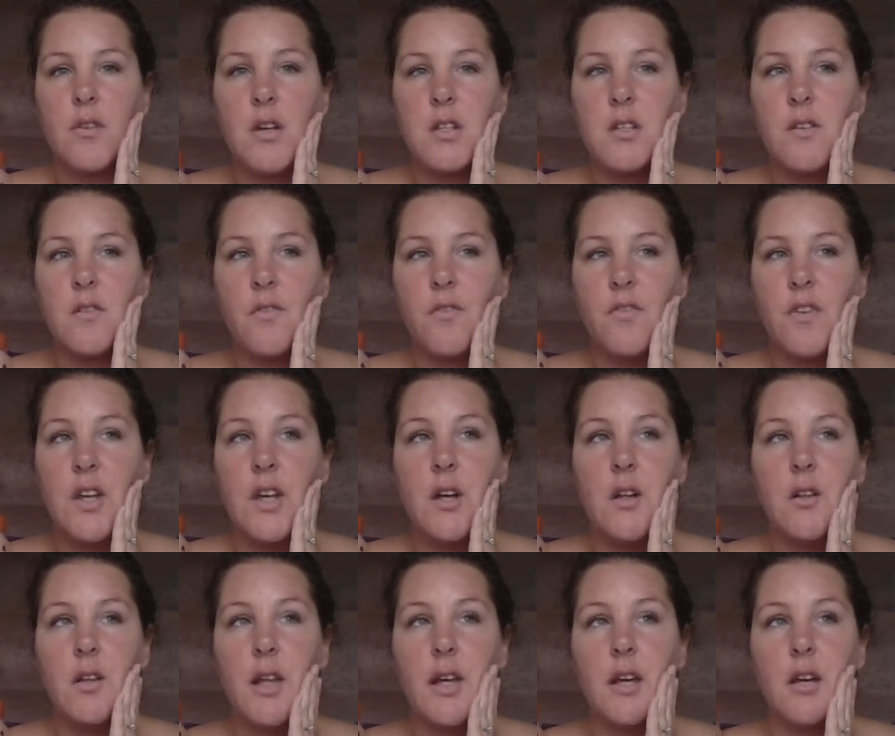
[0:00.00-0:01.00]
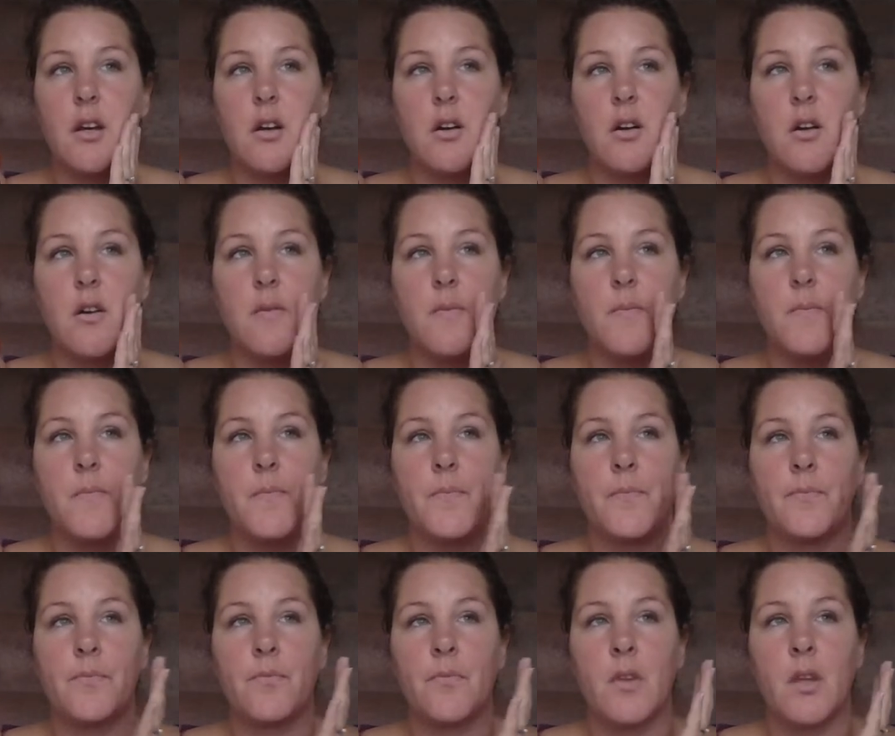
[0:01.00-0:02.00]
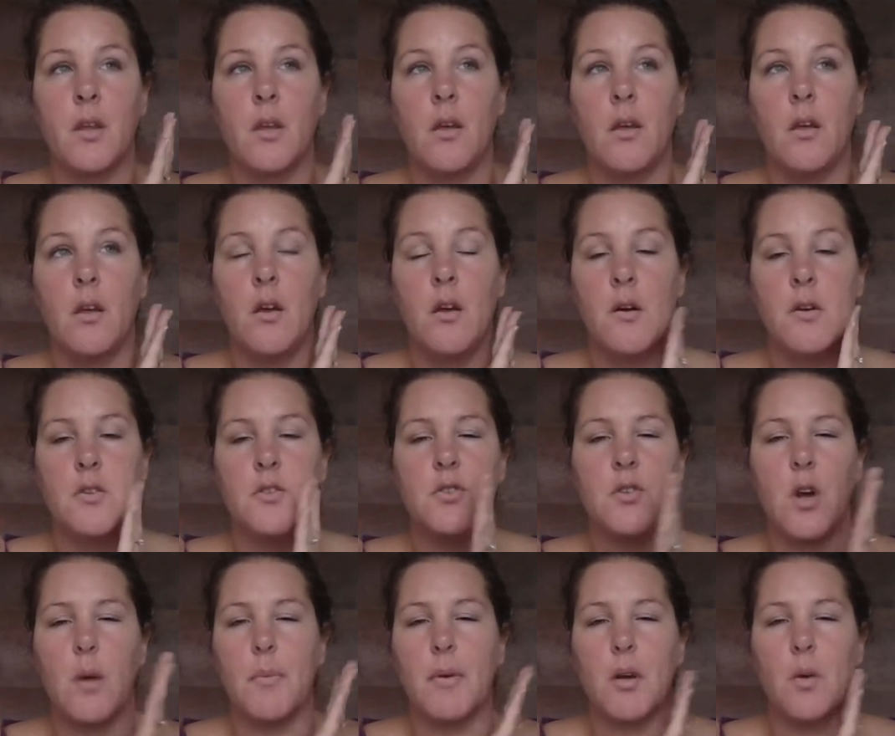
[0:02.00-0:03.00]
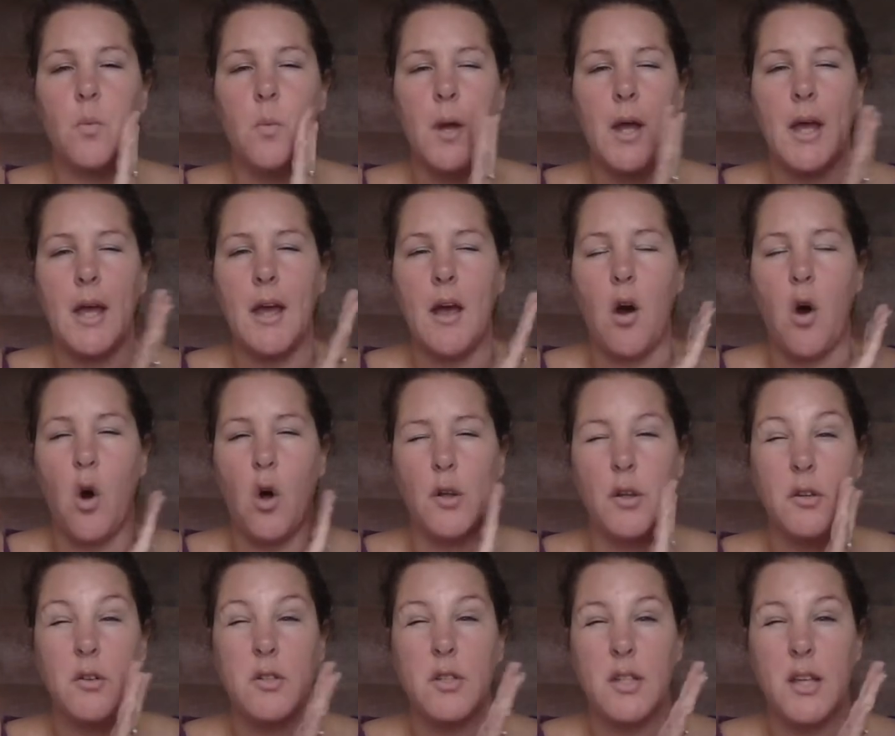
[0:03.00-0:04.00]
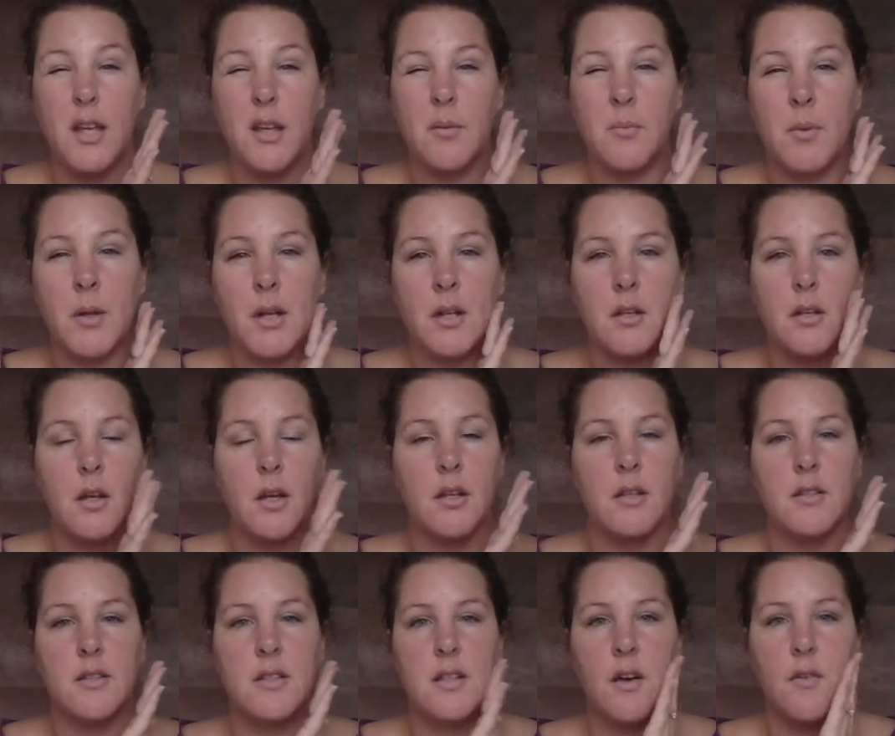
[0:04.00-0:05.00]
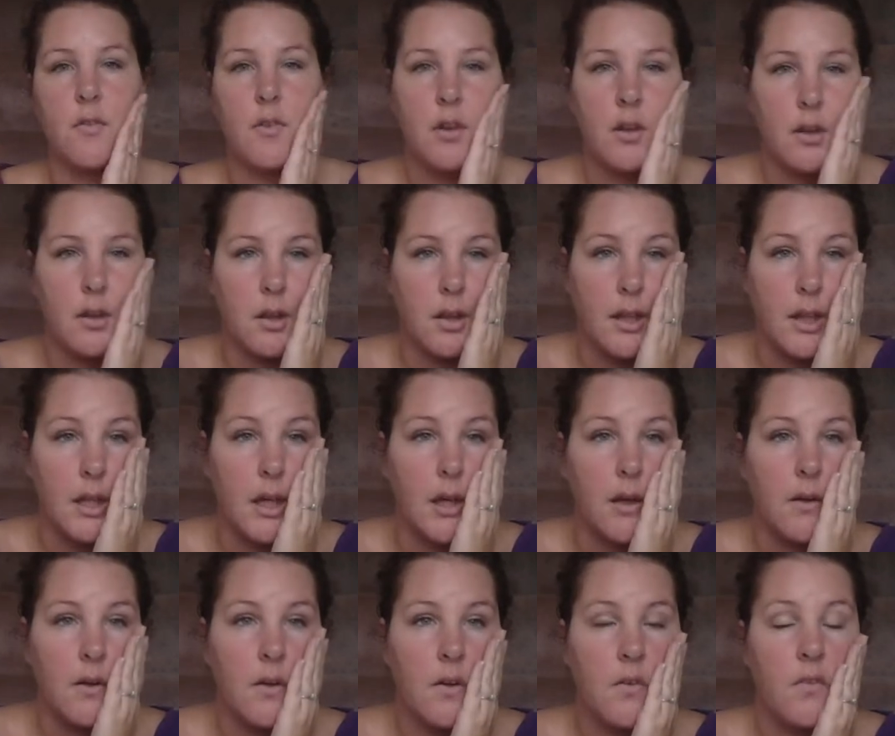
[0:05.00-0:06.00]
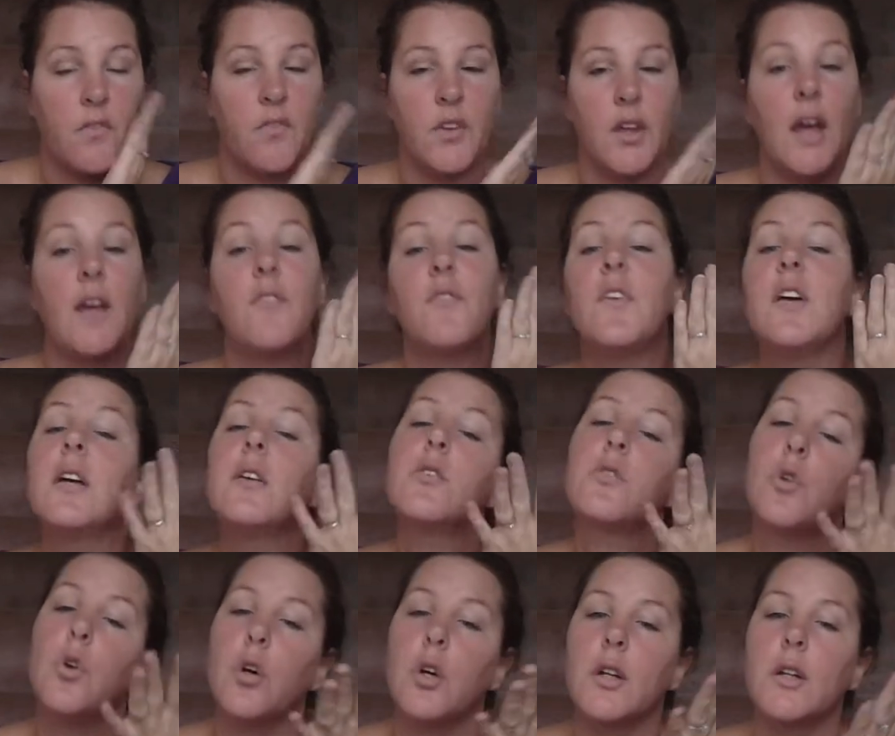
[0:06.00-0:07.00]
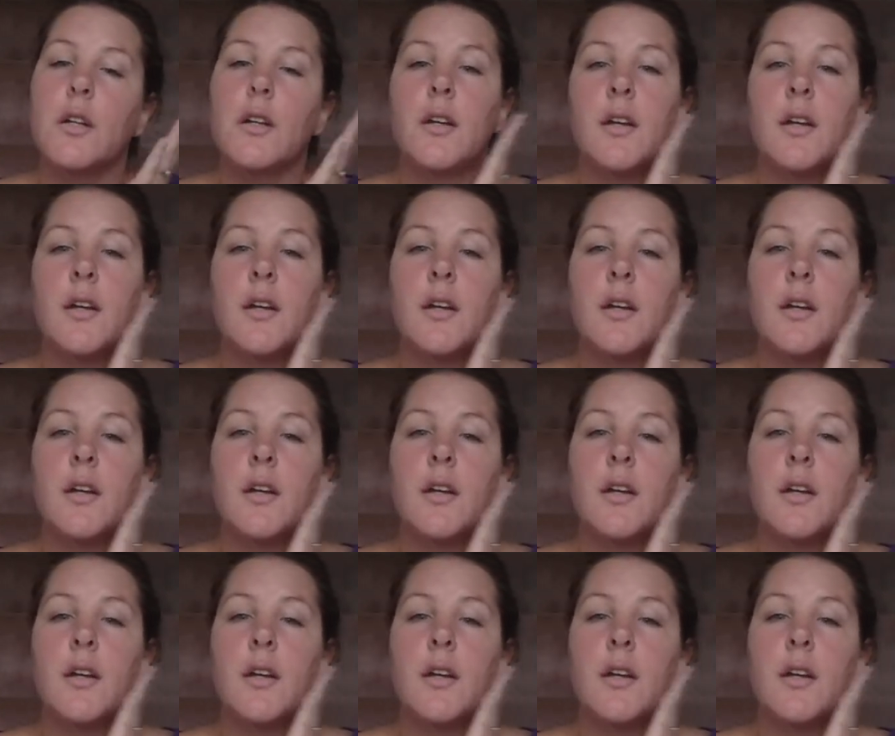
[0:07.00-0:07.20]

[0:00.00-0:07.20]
doesn't feel like you're scrubbing away all your skin, but it does definitely, it feels good.